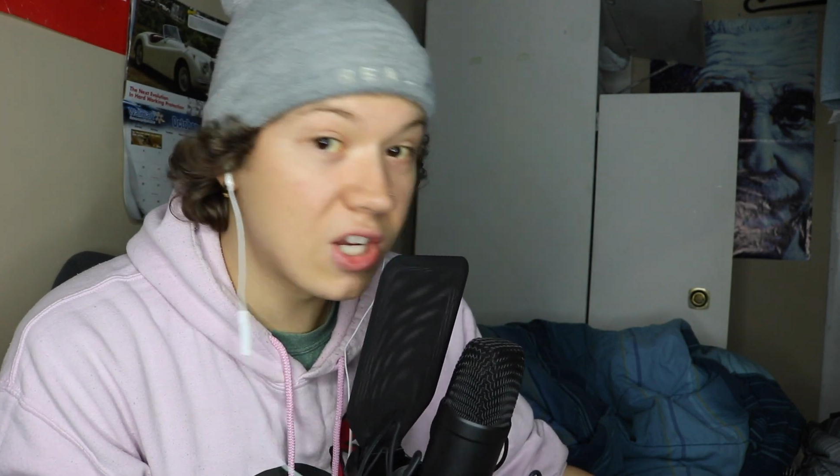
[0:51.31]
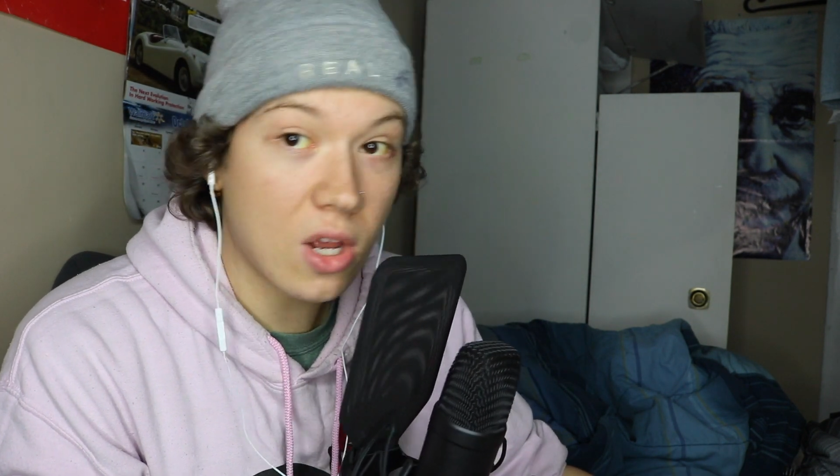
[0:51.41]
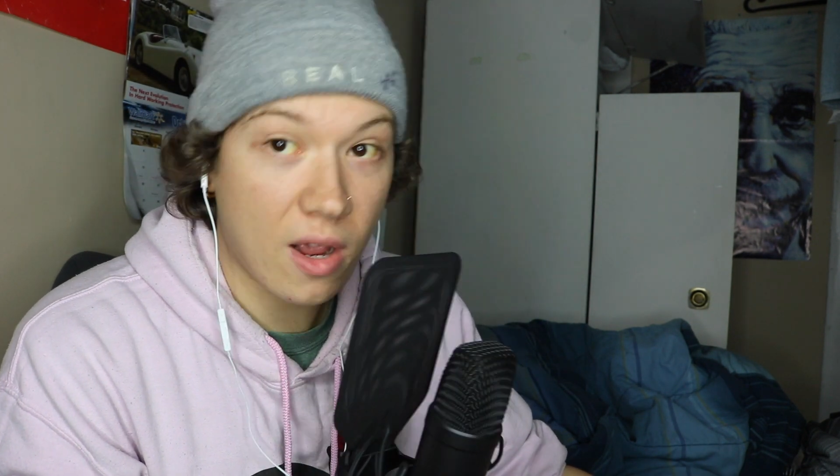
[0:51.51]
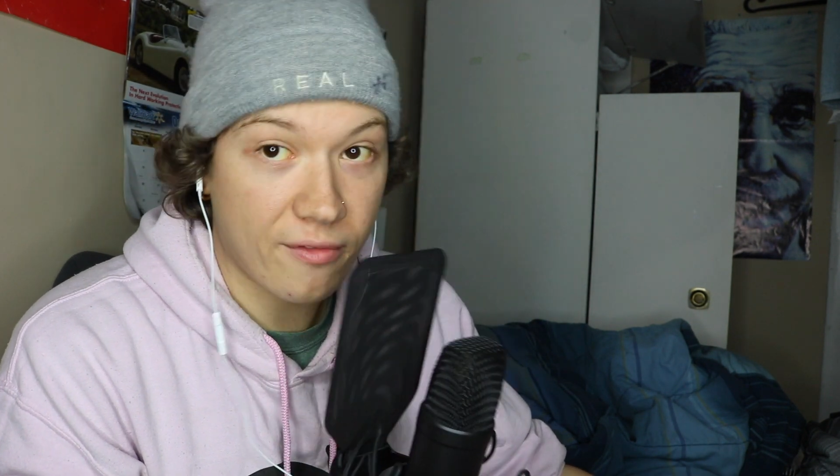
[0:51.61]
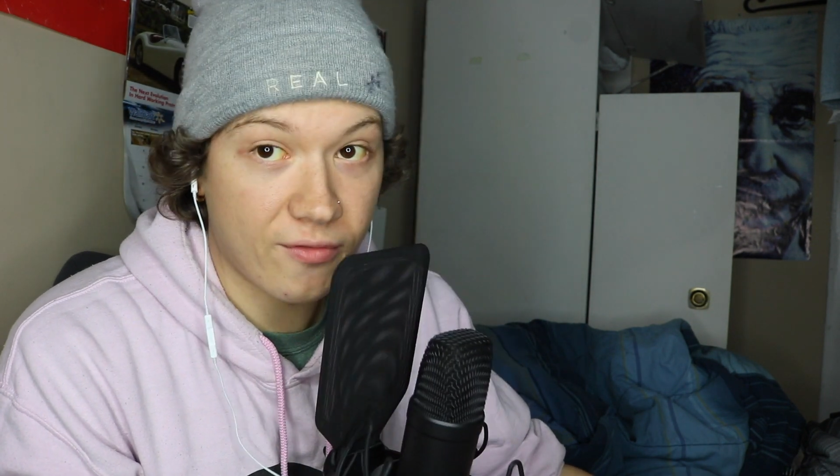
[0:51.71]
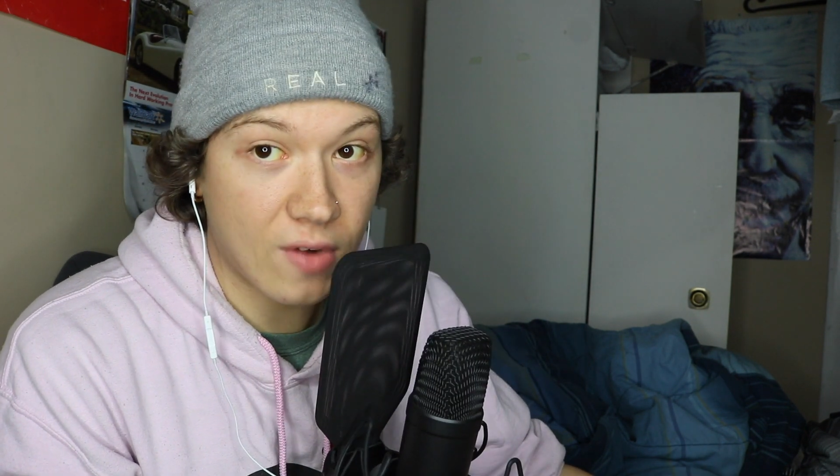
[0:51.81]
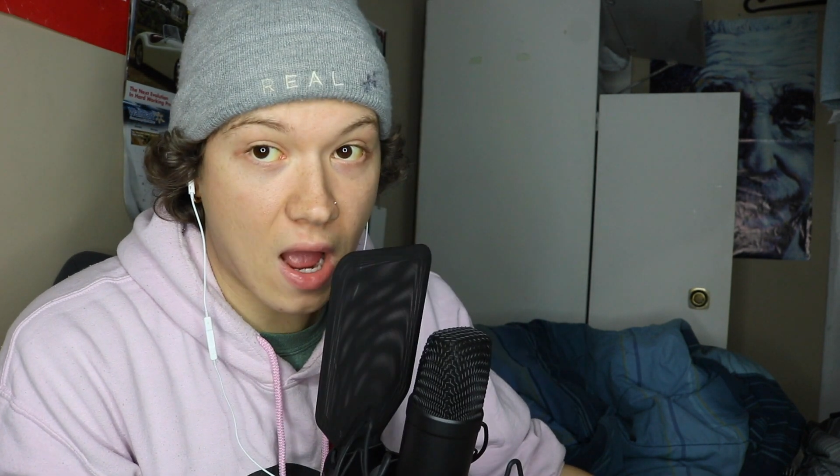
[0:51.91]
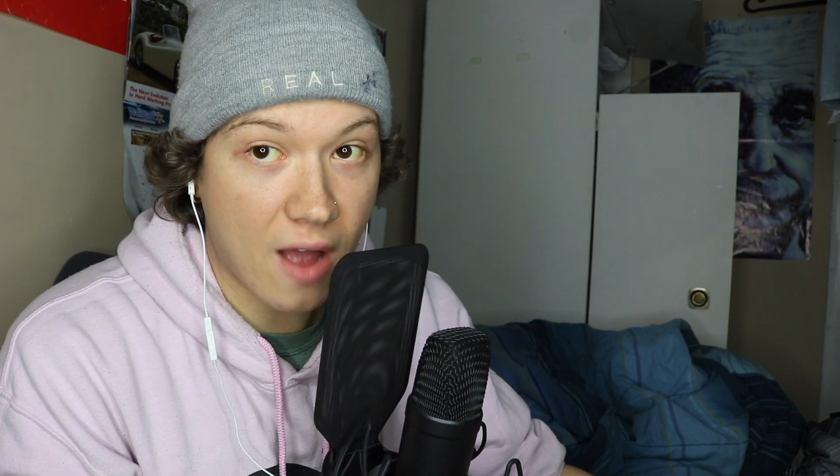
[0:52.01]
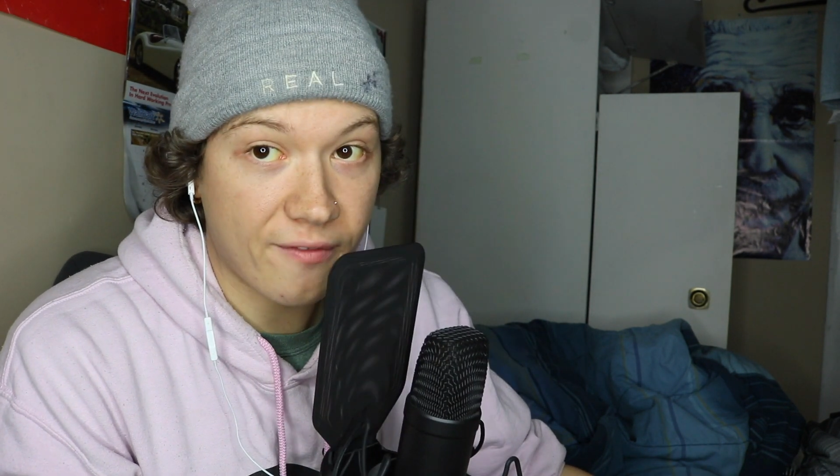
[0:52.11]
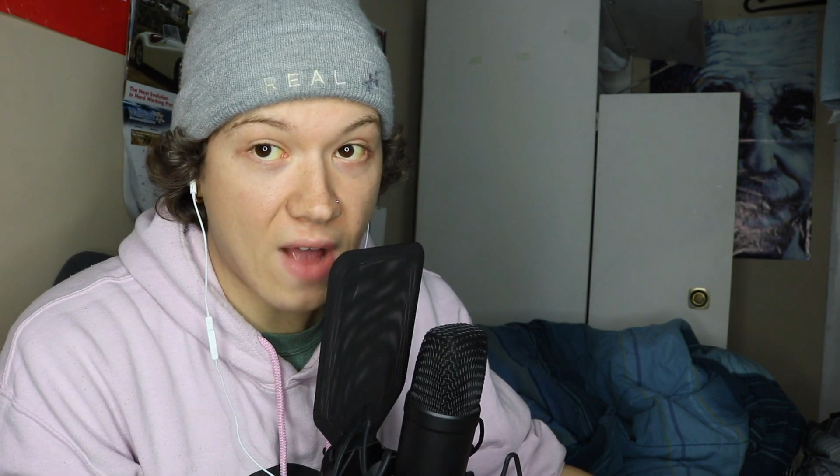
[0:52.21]
good
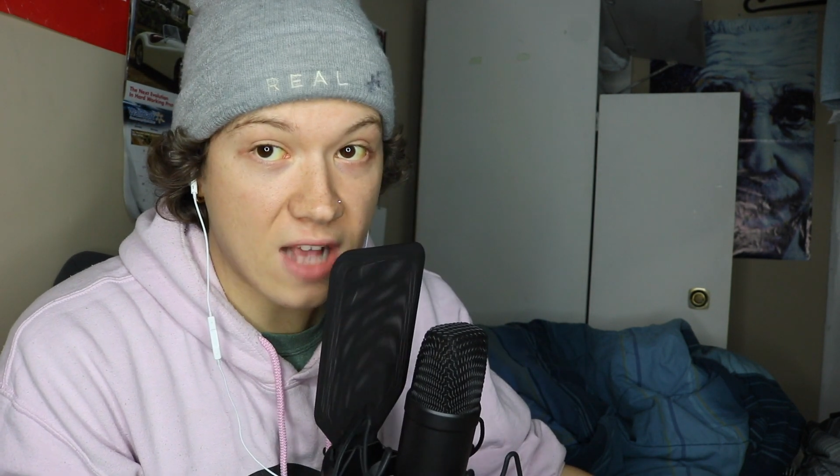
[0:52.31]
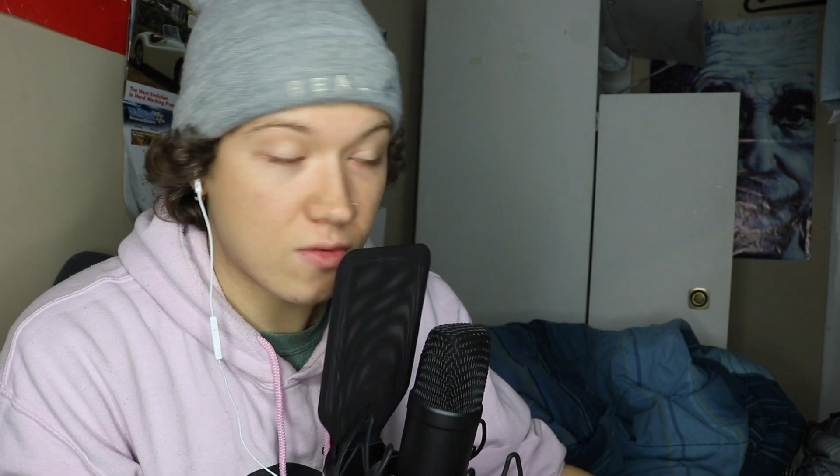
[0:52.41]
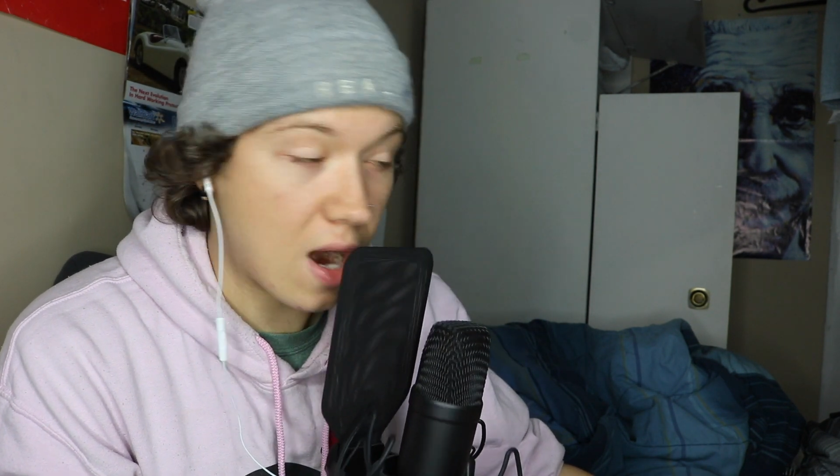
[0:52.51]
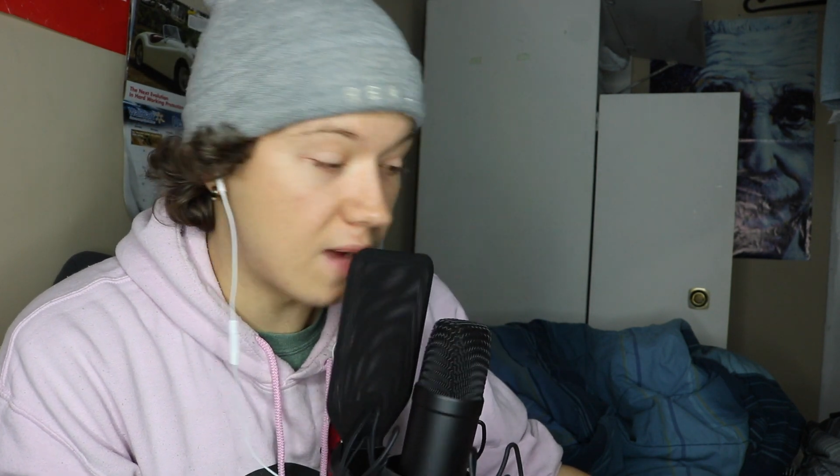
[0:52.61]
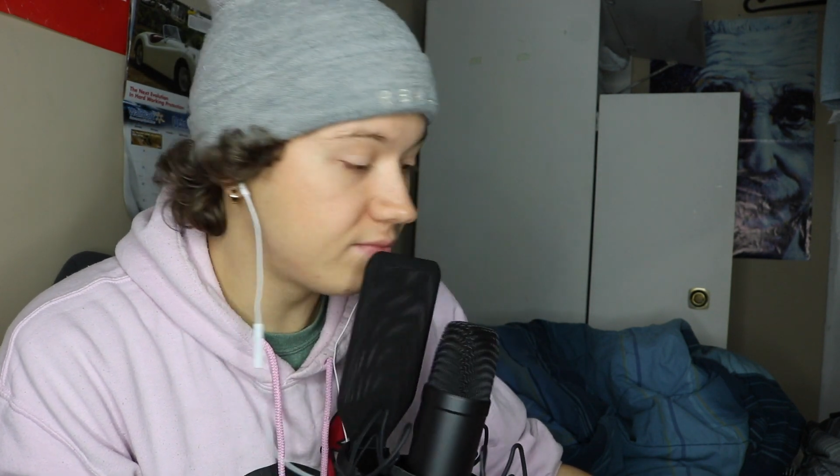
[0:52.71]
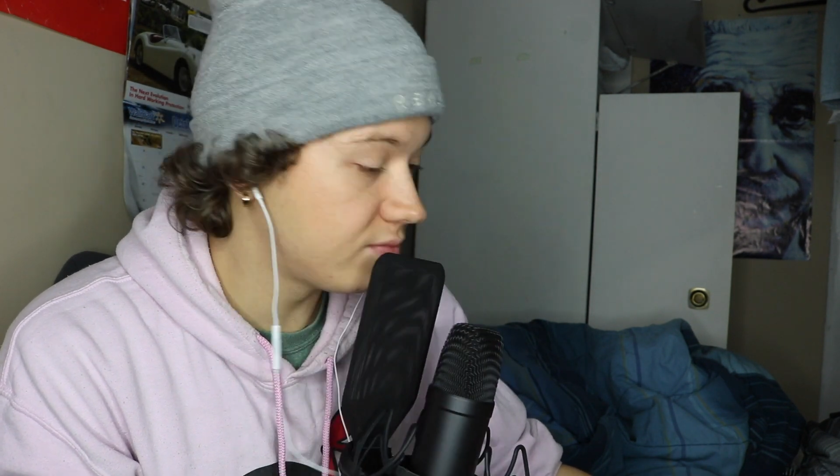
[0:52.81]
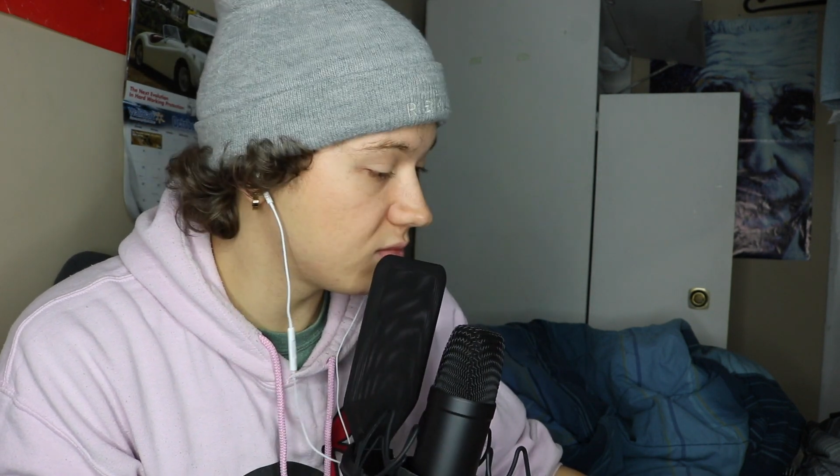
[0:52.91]
at fast rap.